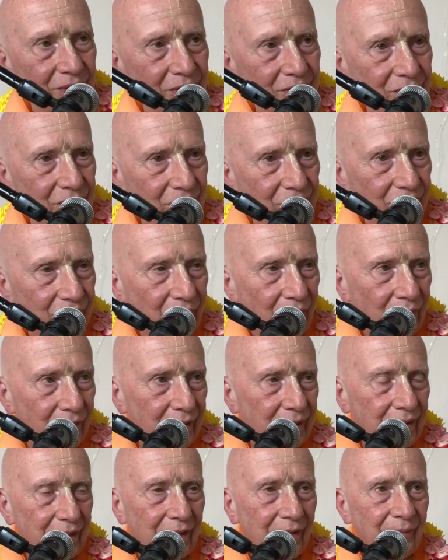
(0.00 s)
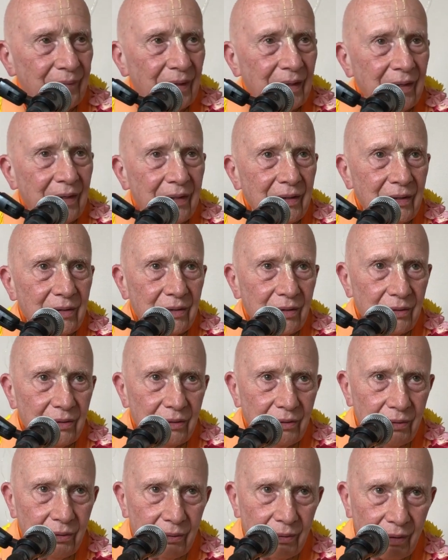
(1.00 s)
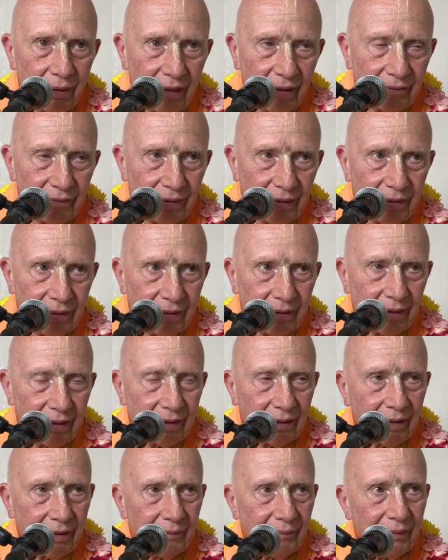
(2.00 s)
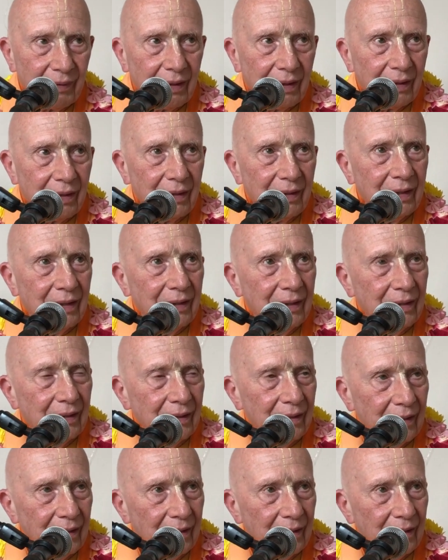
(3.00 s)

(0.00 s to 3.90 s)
his devotee to do everything he